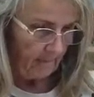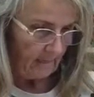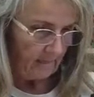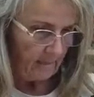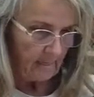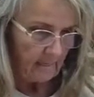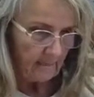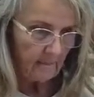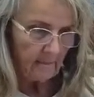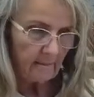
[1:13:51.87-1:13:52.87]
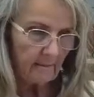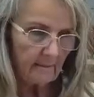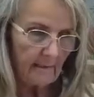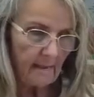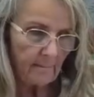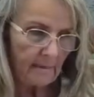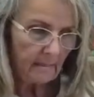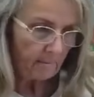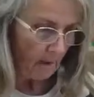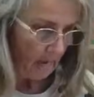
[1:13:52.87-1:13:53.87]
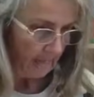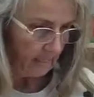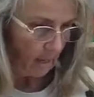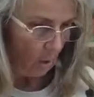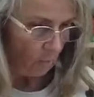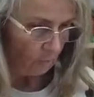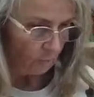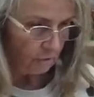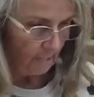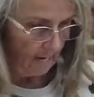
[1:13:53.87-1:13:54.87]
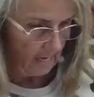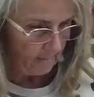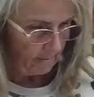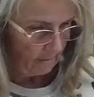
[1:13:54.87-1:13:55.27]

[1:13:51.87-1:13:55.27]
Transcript: and then kind of make the body an oval shape.